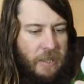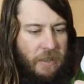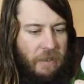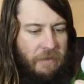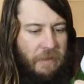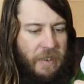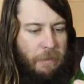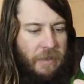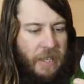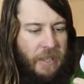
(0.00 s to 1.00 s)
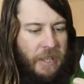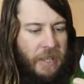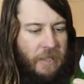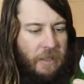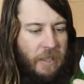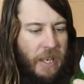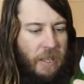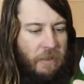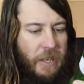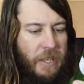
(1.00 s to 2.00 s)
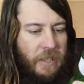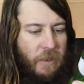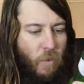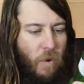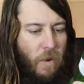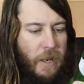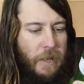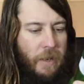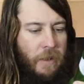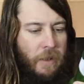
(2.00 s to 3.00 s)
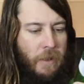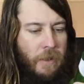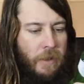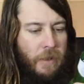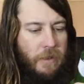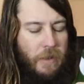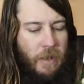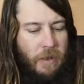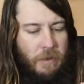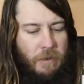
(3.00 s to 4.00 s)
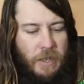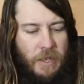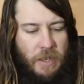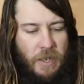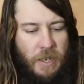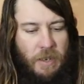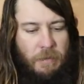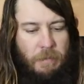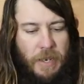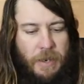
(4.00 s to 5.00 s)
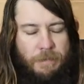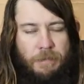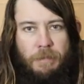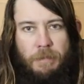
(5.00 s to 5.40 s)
It's got 50% less calories than wine, so there you go. But